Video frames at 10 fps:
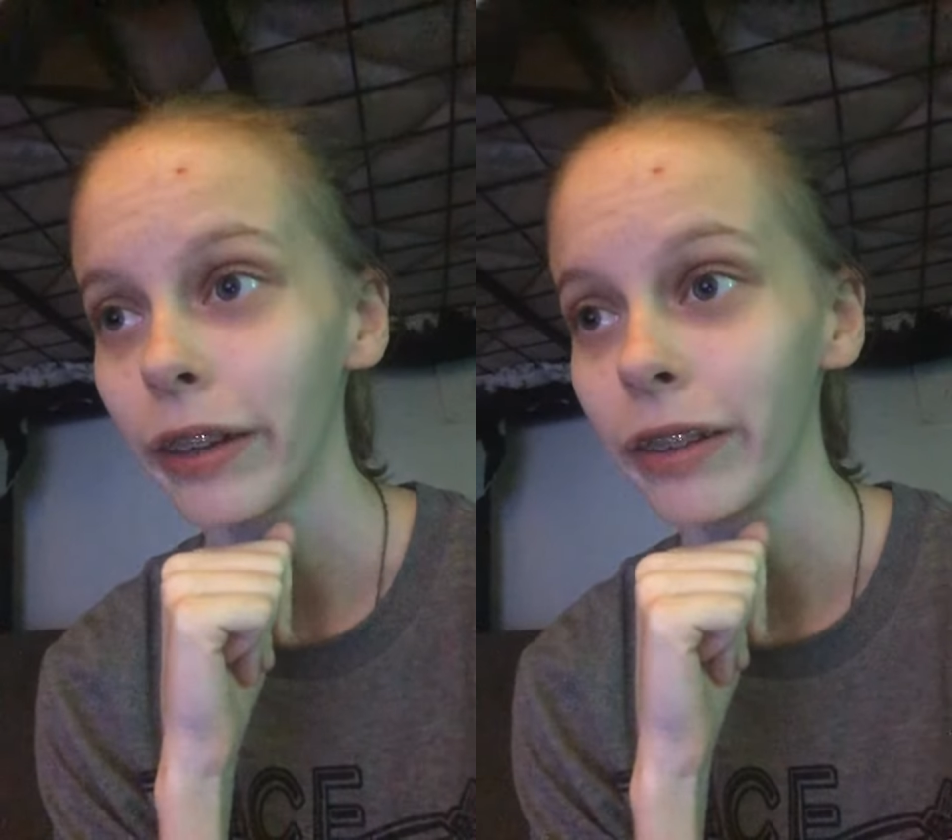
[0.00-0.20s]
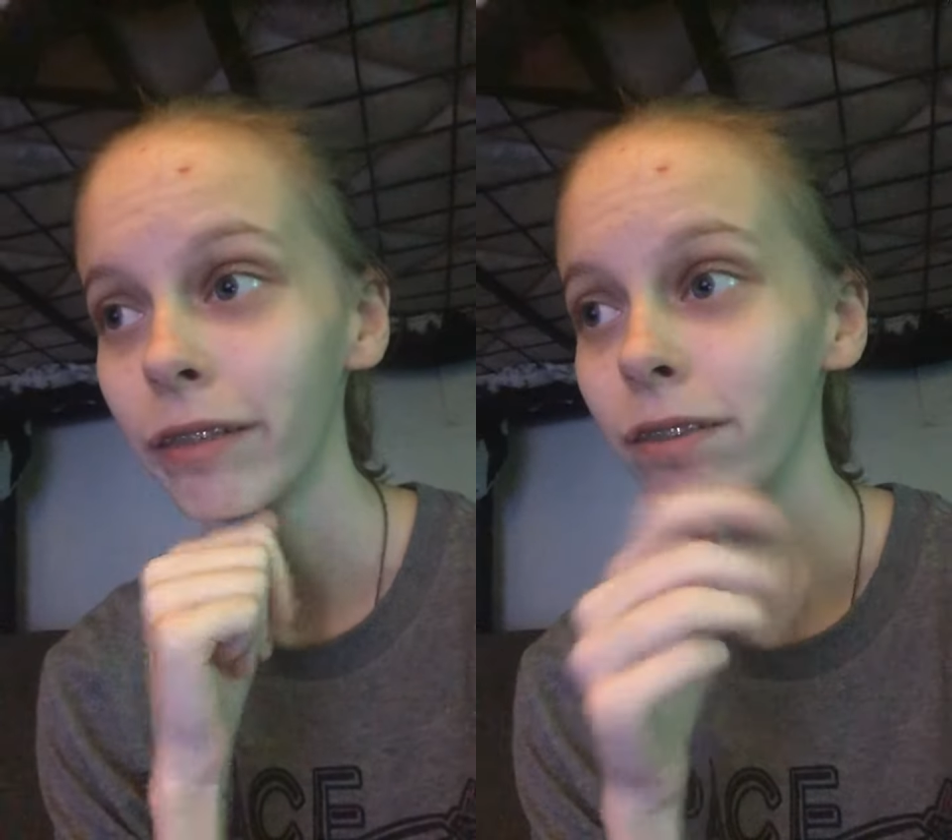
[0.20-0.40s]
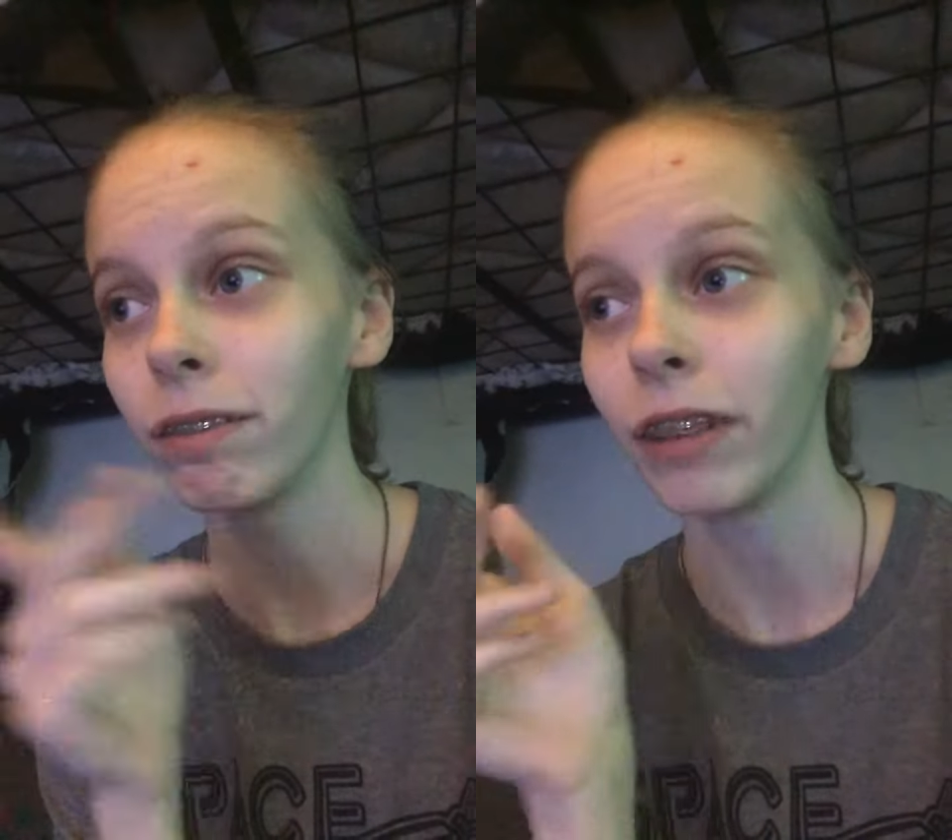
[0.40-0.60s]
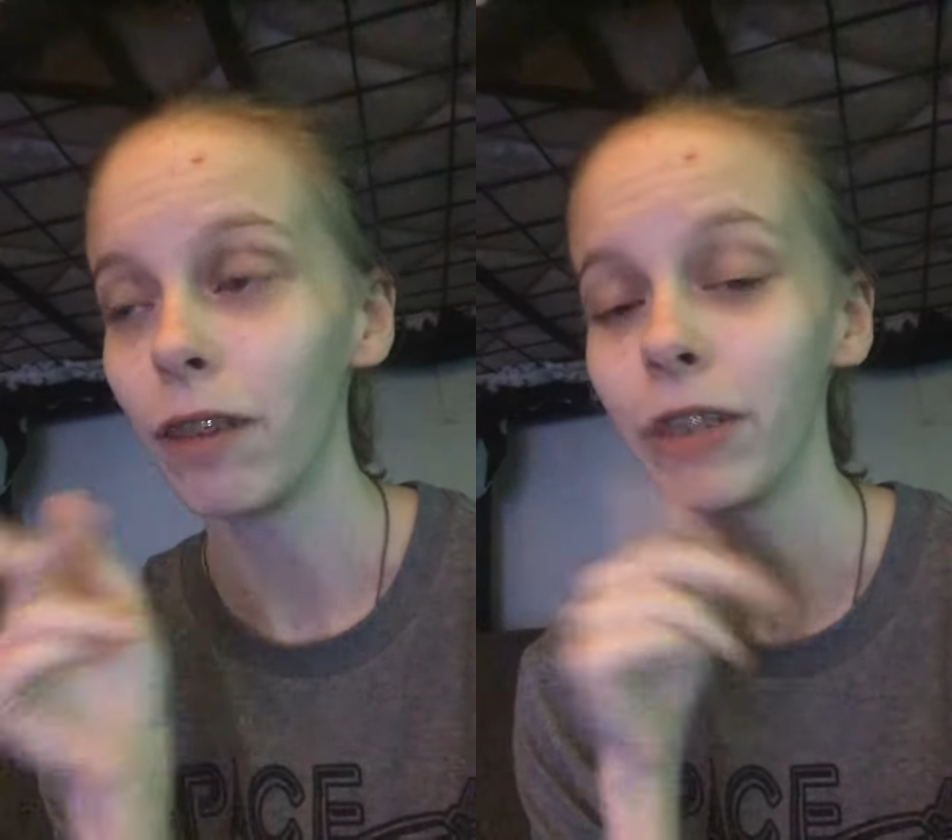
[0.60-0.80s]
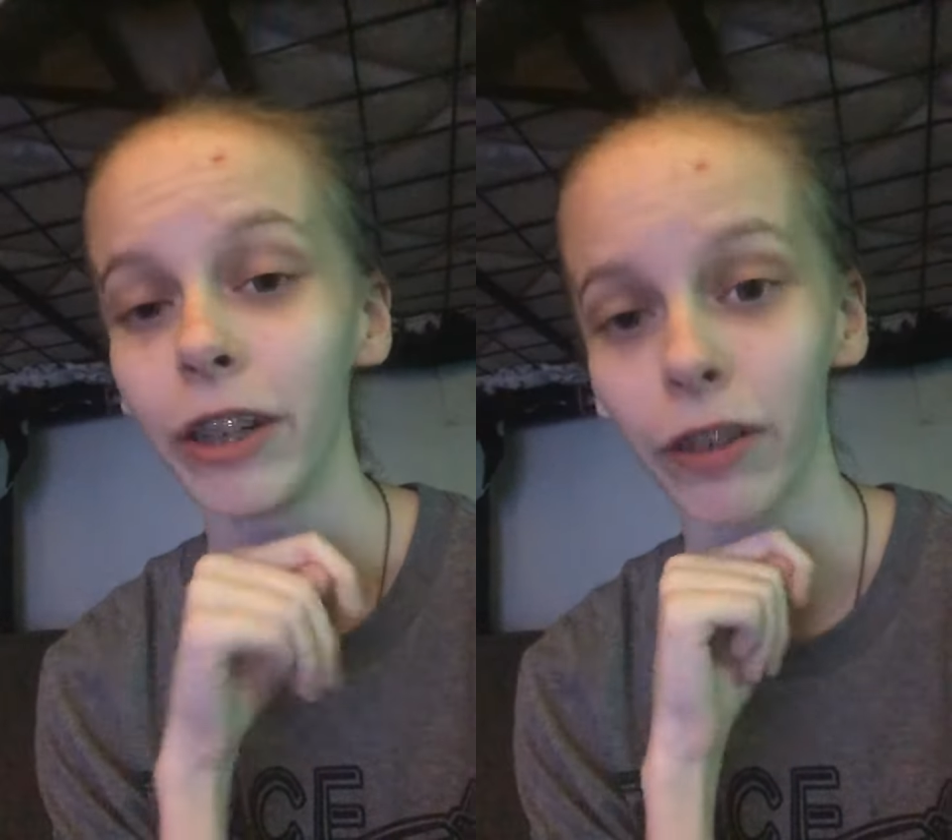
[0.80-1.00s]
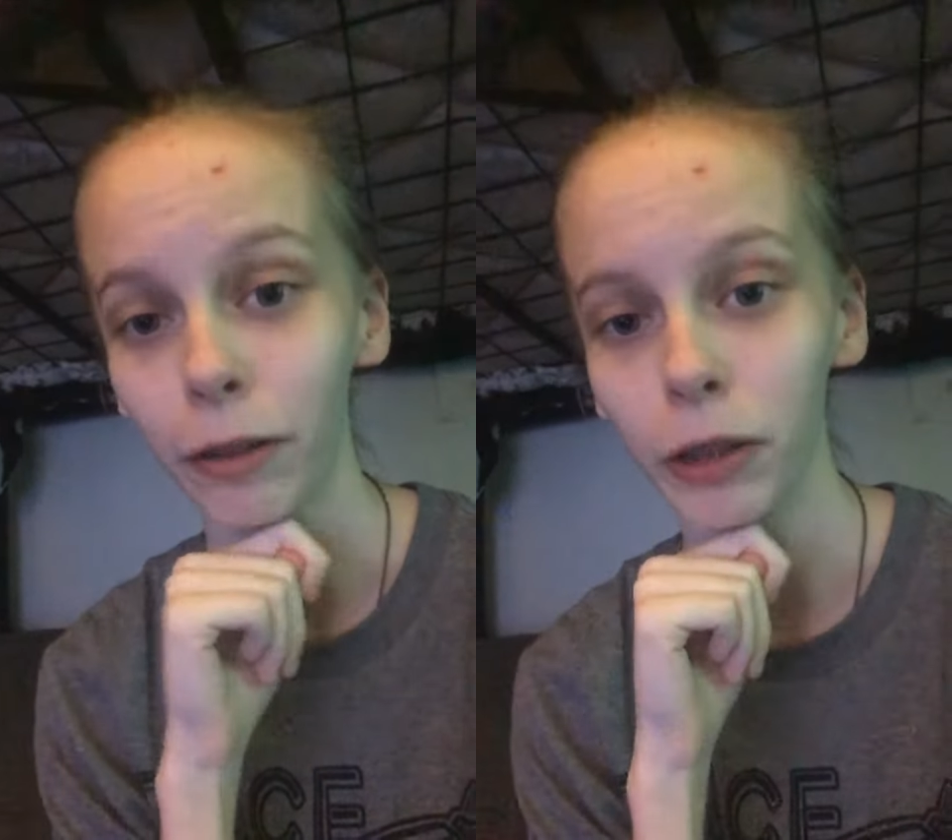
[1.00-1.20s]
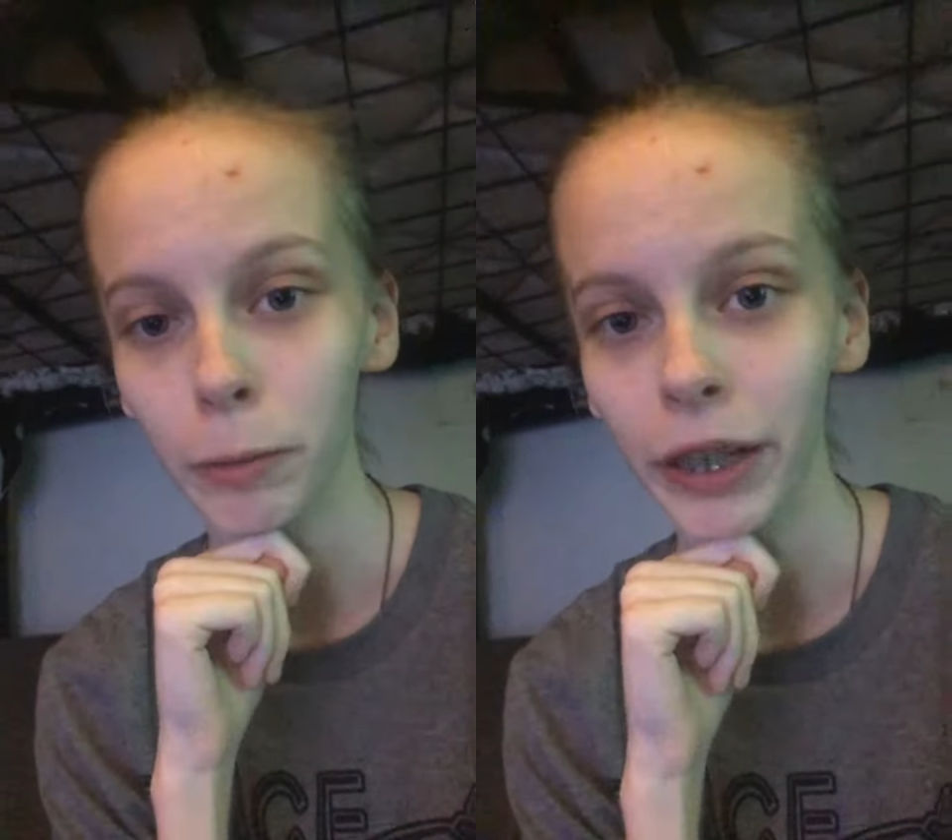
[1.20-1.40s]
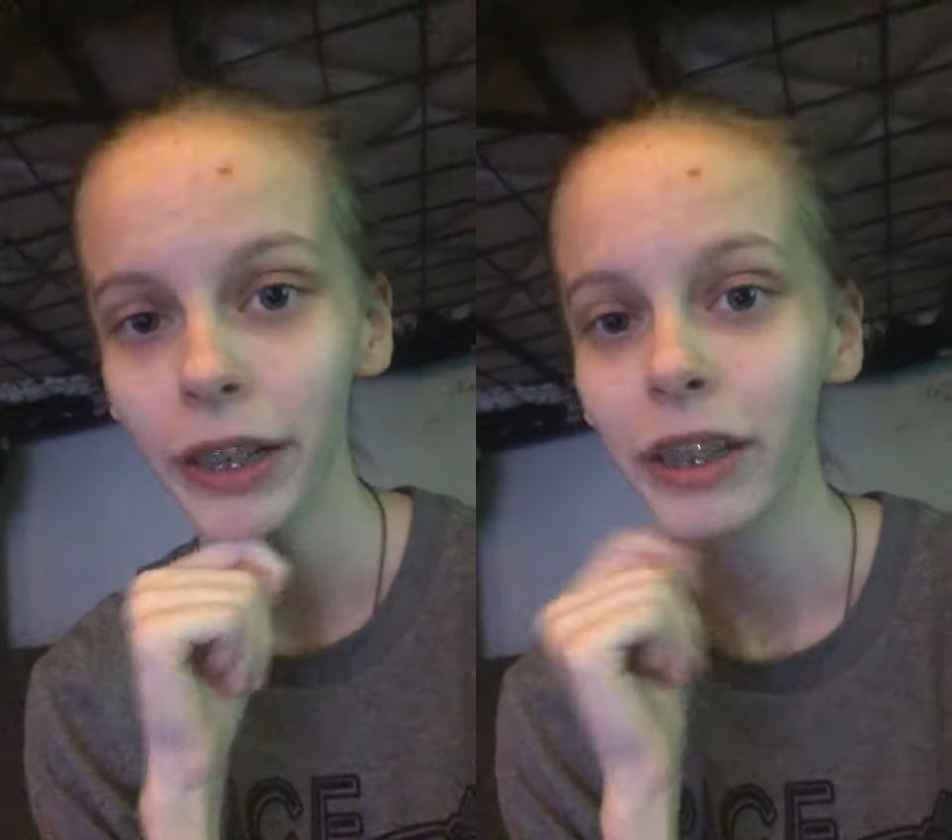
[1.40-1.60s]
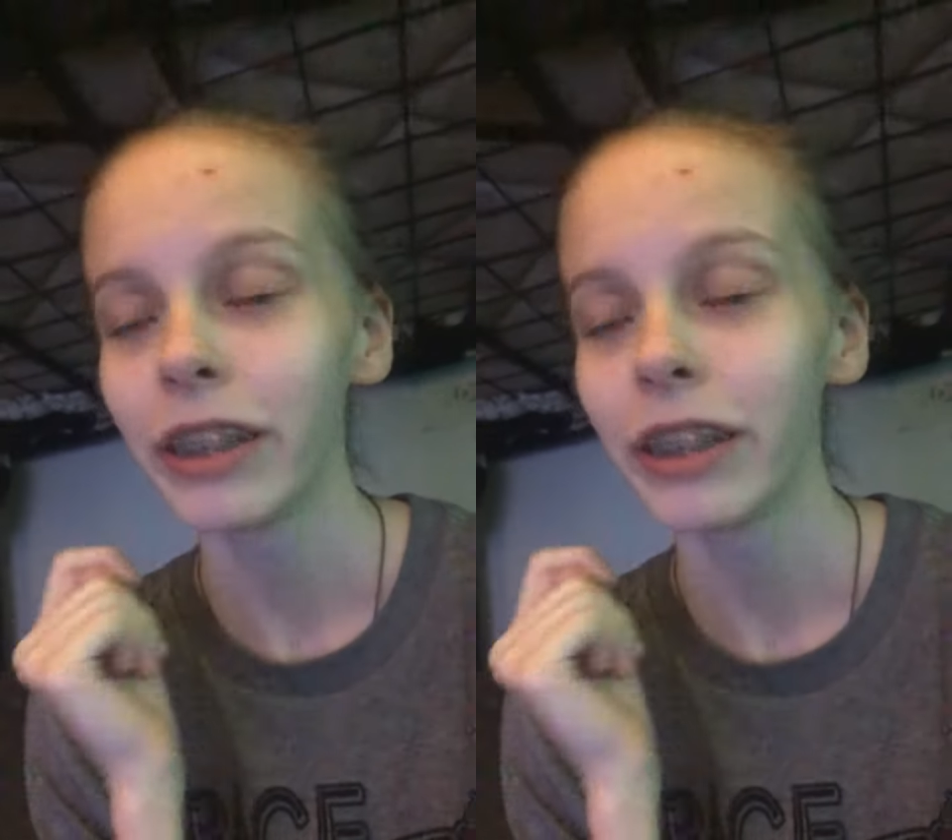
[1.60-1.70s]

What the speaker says: in that video that I'm gonna make.